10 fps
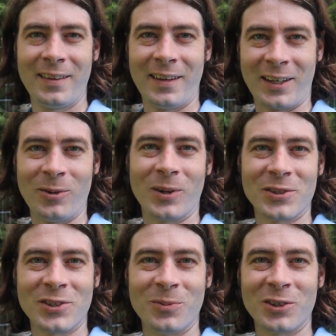Thank you
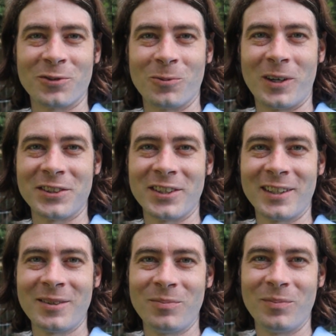all so much for
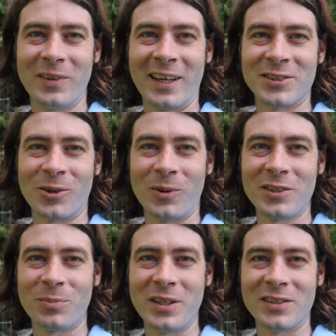watching. As
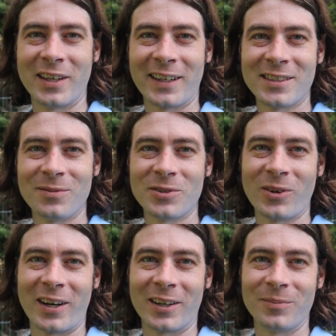always, please like and
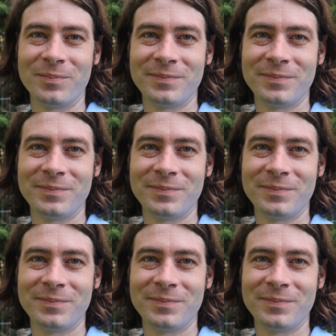subscribe.